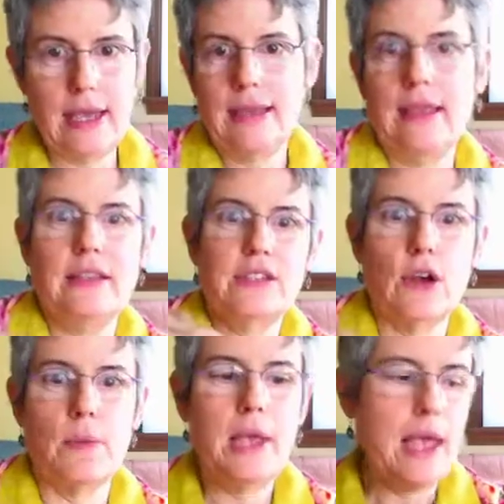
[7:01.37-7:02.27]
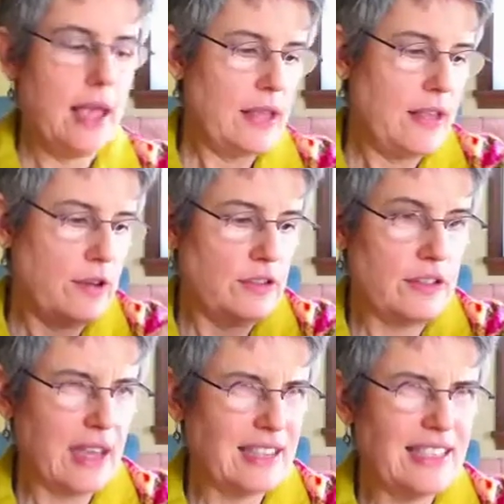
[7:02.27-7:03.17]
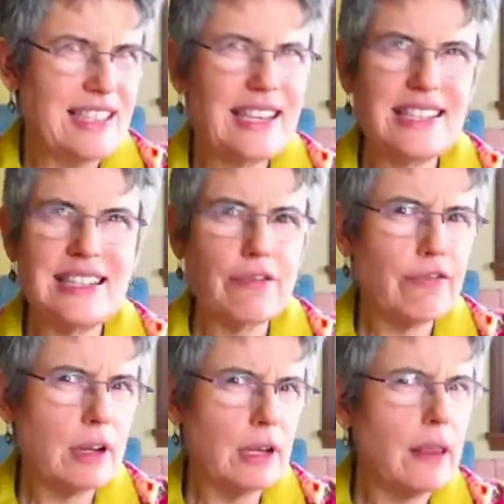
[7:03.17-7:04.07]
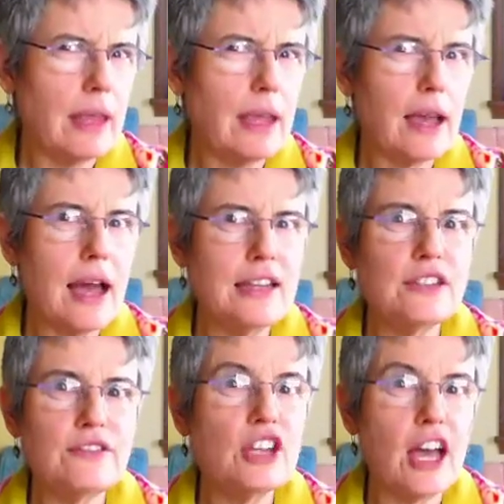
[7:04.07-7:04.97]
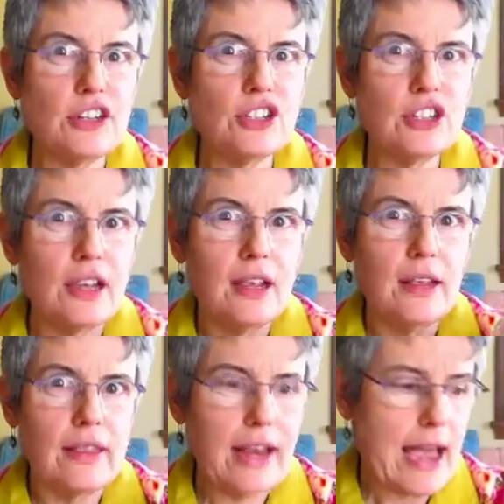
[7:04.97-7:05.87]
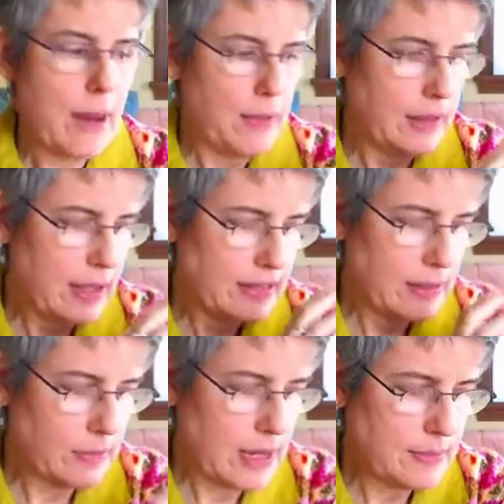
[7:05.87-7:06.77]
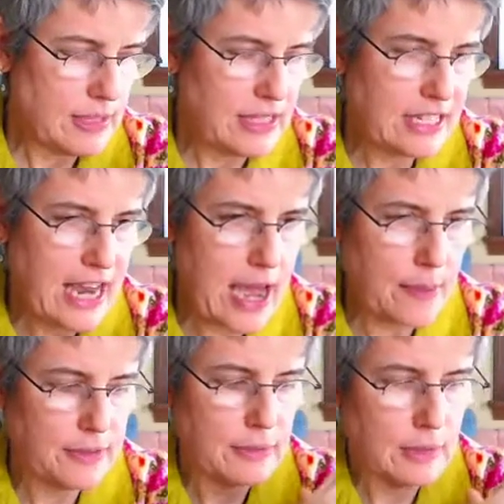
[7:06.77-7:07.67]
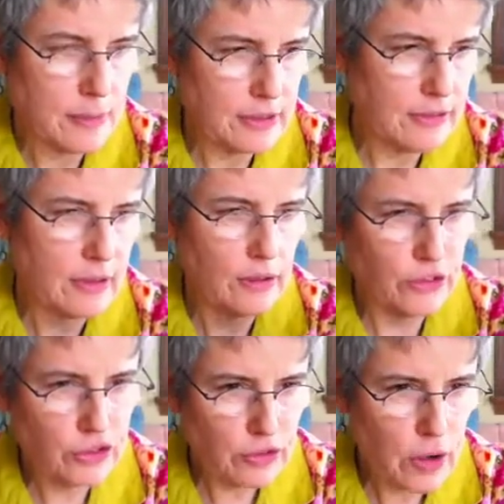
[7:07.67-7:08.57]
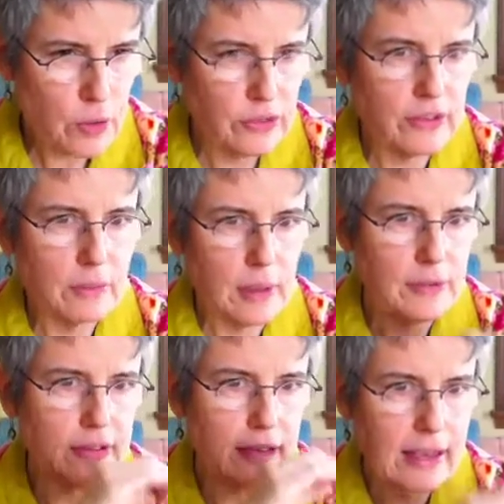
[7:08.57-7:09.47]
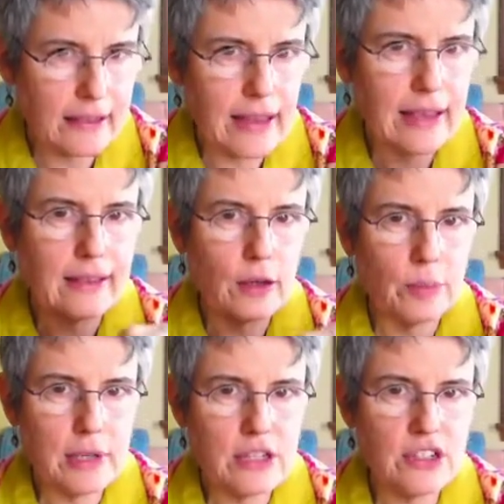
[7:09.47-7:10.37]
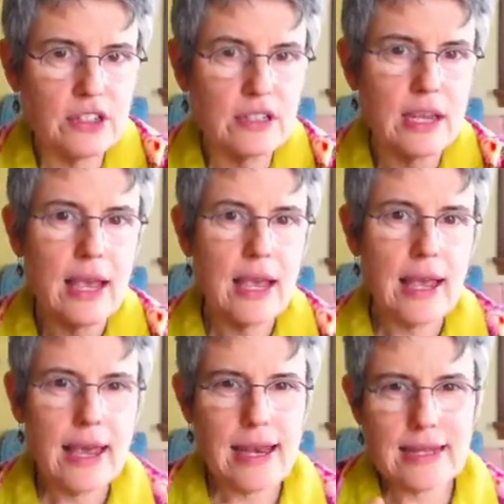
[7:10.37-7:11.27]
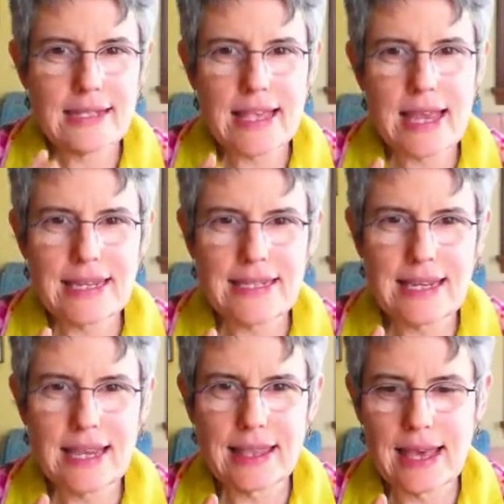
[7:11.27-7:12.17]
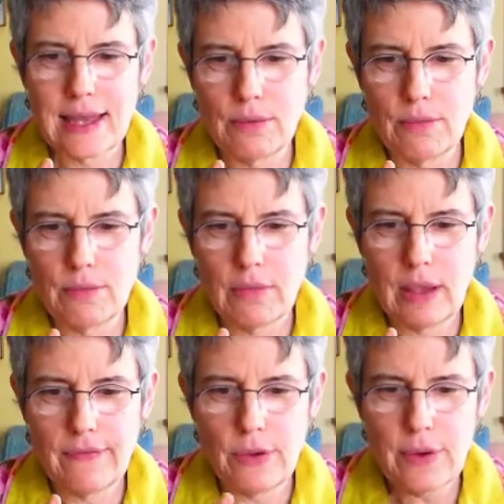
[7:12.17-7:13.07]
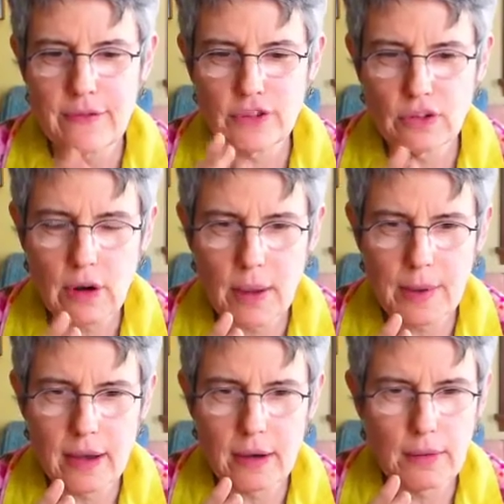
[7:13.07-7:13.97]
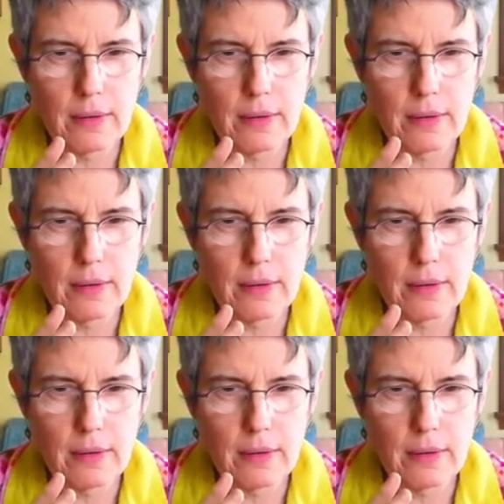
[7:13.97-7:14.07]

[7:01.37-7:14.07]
and then this arm. And there's like 6 different, I think, kinds of touch that happen. Like sometimes it's taps, sometimes it's little strokes, sometimes it's like light little pinches. And it's the idea that if you have trauma,